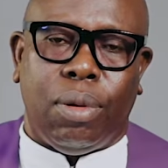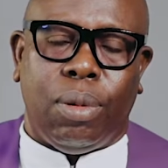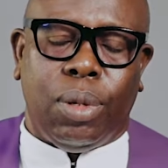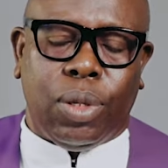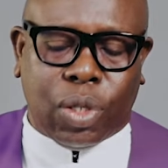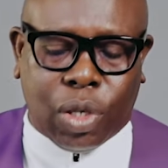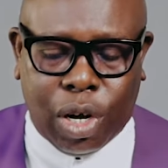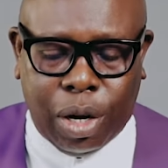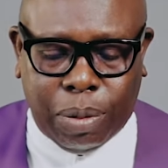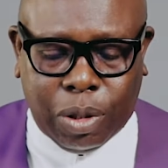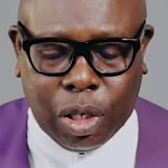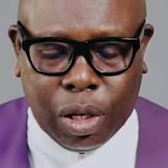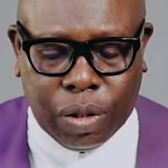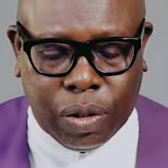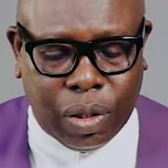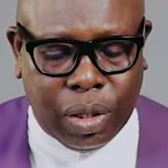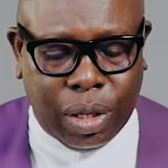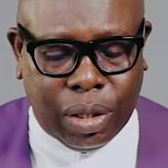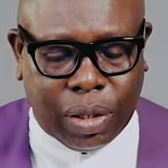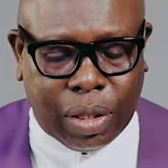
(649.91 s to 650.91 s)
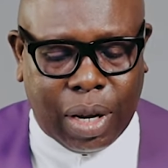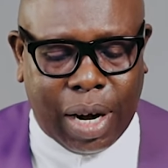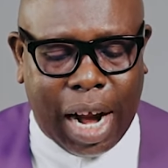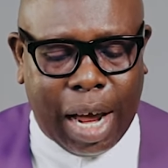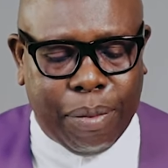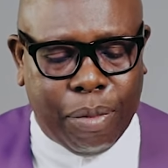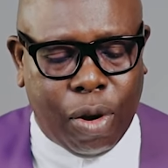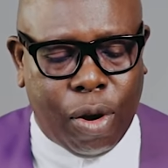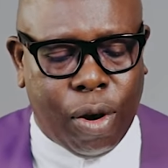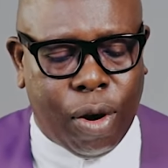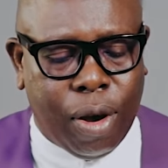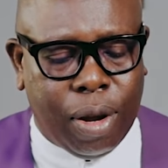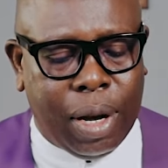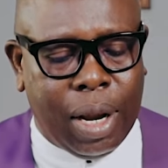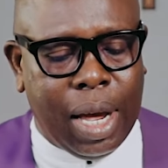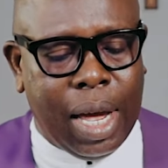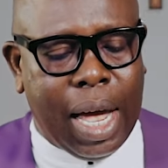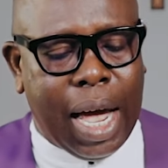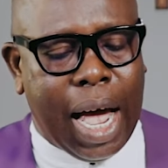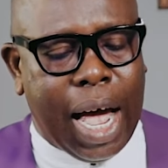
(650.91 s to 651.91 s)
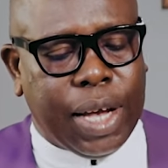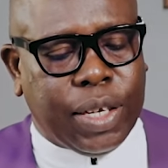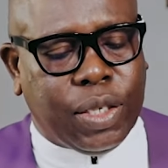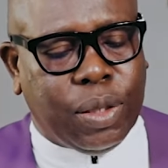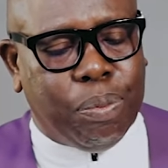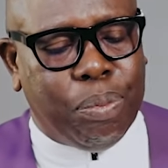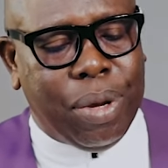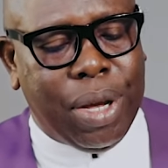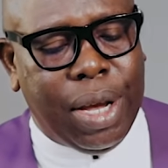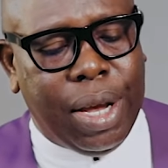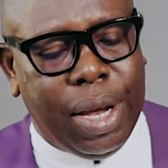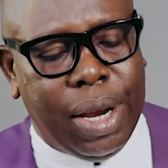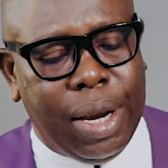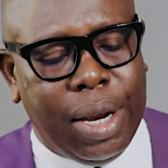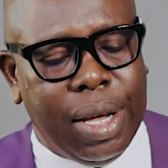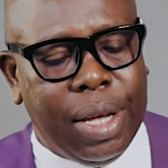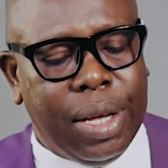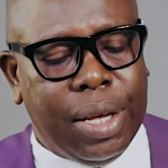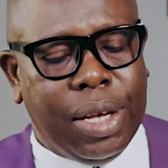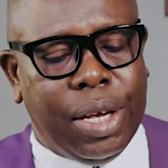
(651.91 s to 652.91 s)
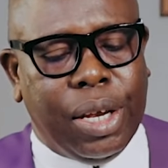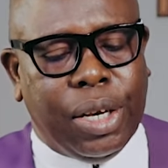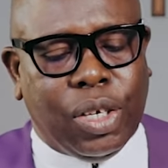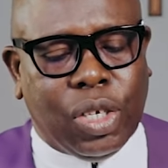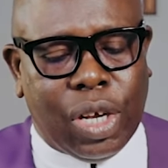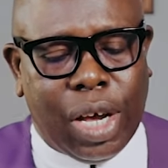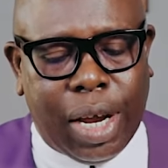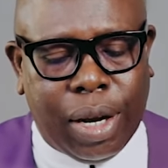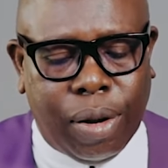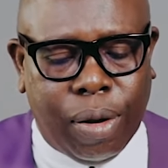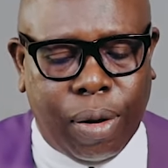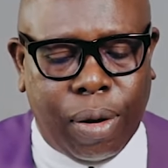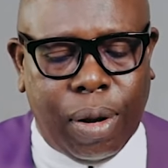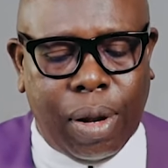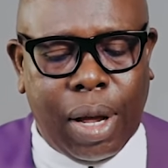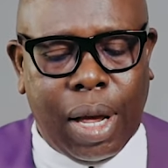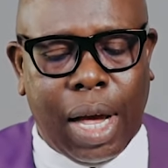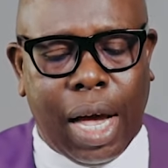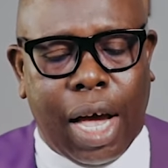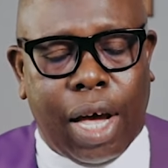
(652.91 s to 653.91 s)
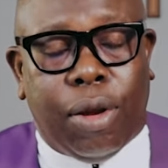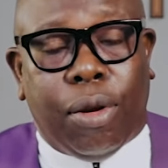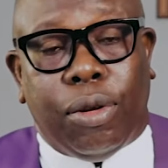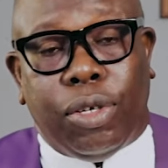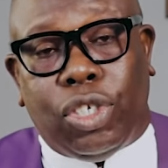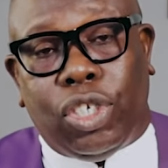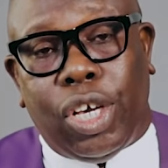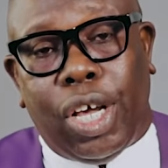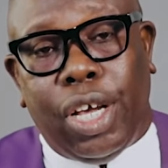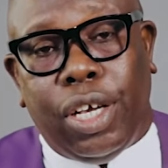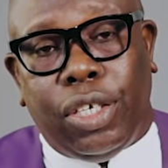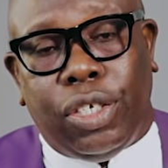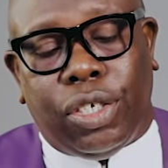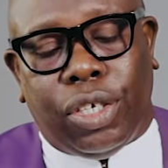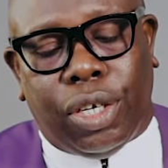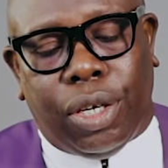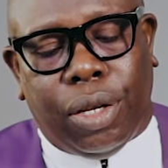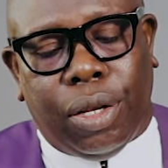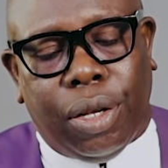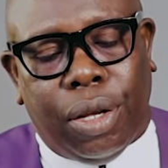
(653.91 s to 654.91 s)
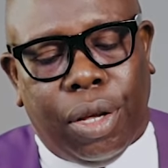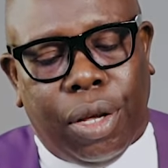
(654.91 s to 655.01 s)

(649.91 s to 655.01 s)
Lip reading: The scriptures describe God as being eternal and unchanging.